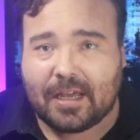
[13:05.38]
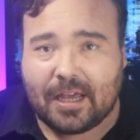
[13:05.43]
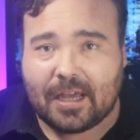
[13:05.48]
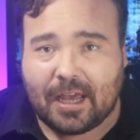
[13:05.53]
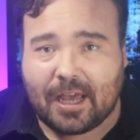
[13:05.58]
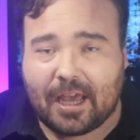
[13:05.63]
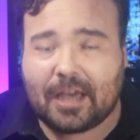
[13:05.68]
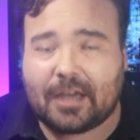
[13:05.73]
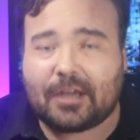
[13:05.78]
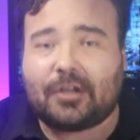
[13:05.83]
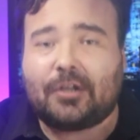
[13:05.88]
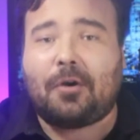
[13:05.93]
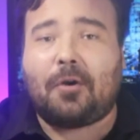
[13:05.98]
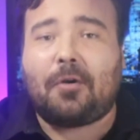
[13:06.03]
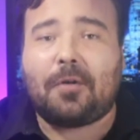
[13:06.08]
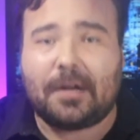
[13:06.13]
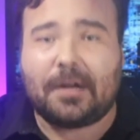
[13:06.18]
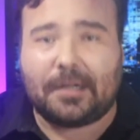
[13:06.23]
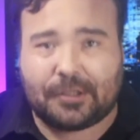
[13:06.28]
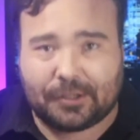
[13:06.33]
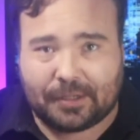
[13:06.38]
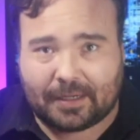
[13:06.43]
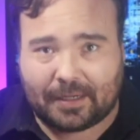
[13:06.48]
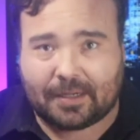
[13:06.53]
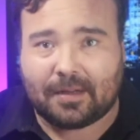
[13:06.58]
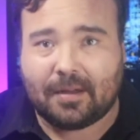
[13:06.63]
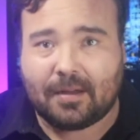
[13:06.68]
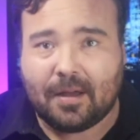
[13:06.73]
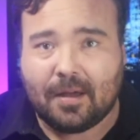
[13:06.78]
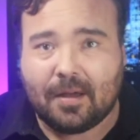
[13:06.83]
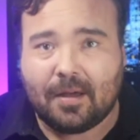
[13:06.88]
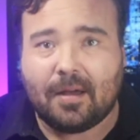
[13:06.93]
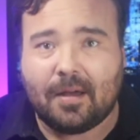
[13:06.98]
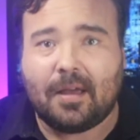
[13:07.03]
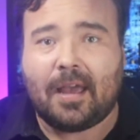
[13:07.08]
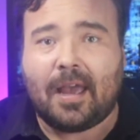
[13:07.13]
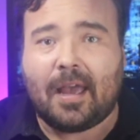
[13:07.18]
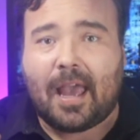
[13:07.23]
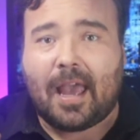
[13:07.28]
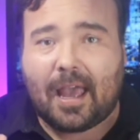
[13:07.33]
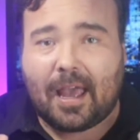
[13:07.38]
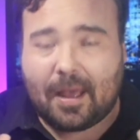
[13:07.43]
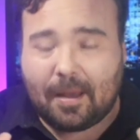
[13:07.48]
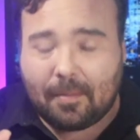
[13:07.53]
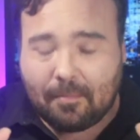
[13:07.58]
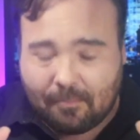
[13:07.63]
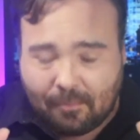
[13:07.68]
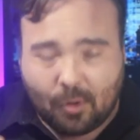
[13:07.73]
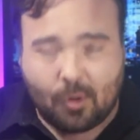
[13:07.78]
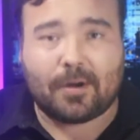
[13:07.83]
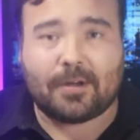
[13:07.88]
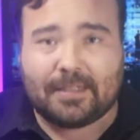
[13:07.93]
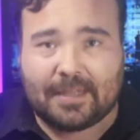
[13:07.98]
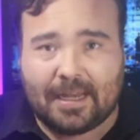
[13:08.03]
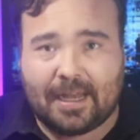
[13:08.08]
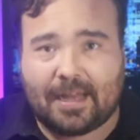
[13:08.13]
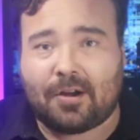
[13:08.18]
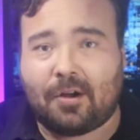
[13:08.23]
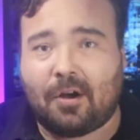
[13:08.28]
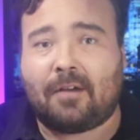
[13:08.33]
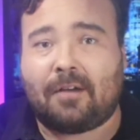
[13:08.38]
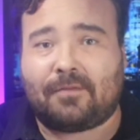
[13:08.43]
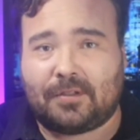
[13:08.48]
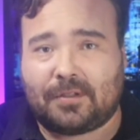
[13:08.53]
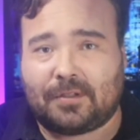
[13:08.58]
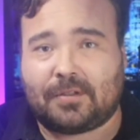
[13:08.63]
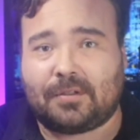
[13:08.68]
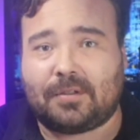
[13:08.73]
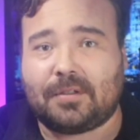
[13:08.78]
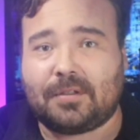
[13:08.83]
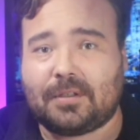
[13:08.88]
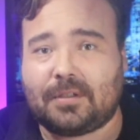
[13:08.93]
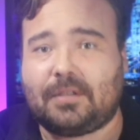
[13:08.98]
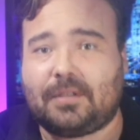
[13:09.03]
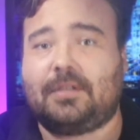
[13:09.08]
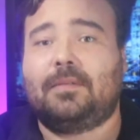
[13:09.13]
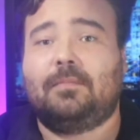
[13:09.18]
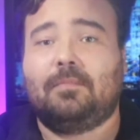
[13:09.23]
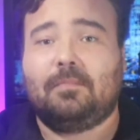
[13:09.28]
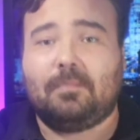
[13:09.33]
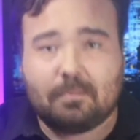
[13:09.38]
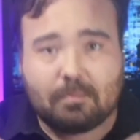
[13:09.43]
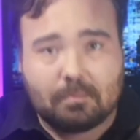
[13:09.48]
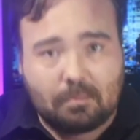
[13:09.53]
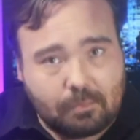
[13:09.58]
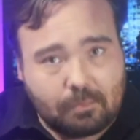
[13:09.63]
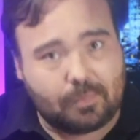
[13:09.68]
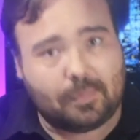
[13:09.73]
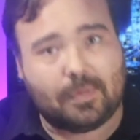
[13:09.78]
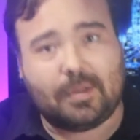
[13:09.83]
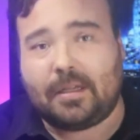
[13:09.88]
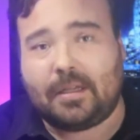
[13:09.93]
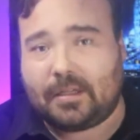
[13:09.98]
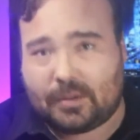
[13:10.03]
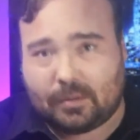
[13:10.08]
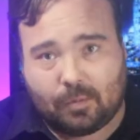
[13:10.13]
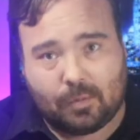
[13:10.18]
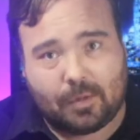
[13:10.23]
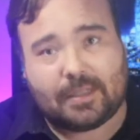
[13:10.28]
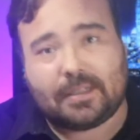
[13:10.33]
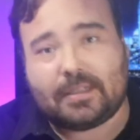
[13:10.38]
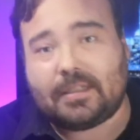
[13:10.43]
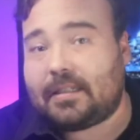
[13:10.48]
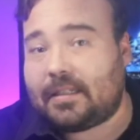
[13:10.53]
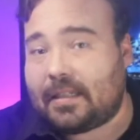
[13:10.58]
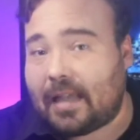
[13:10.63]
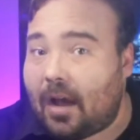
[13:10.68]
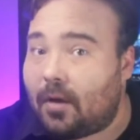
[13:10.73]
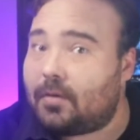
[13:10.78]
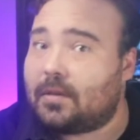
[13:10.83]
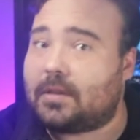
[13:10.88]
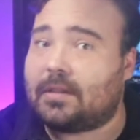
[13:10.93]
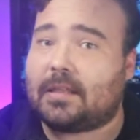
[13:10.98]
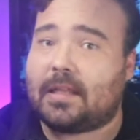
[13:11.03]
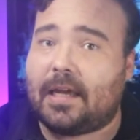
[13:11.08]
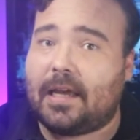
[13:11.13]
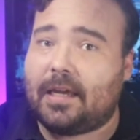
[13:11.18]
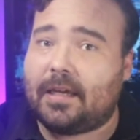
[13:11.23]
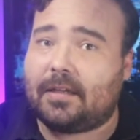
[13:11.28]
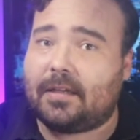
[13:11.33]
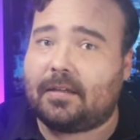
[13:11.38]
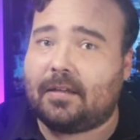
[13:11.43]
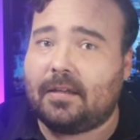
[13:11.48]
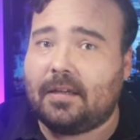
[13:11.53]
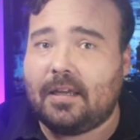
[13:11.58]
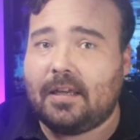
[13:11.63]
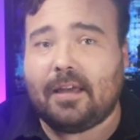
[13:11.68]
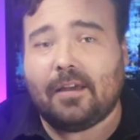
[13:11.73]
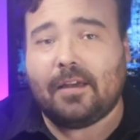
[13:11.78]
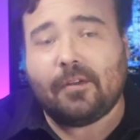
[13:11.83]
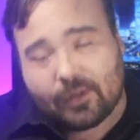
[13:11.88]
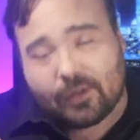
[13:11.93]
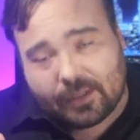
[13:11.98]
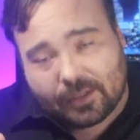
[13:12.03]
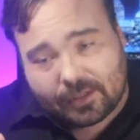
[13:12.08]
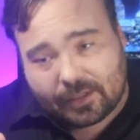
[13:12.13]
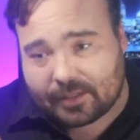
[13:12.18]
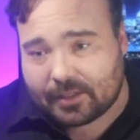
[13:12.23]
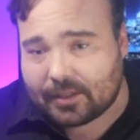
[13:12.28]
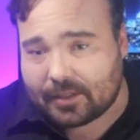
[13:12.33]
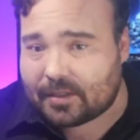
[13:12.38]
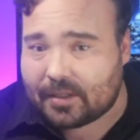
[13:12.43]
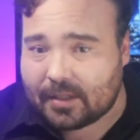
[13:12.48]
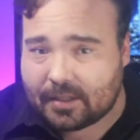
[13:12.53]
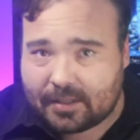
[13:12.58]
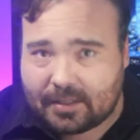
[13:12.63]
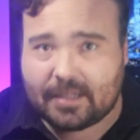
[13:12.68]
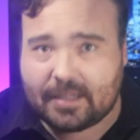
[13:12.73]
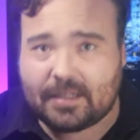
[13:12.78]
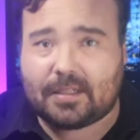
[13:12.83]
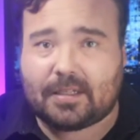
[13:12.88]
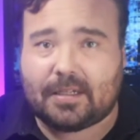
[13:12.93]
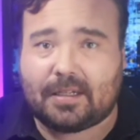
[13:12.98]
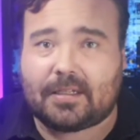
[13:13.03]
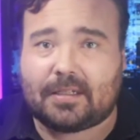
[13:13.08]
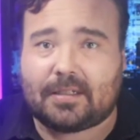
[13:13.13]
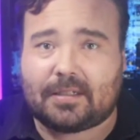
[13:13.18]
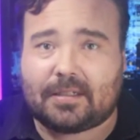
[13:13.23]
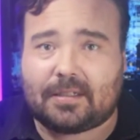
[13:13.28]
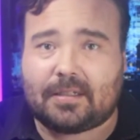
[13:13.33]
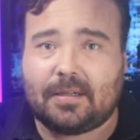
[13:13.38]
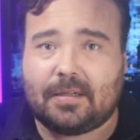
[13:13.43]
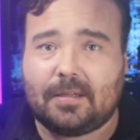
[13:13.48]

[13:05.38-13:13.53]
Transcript: encouraging more dead officers is what it sounds like. If we look at the statistics,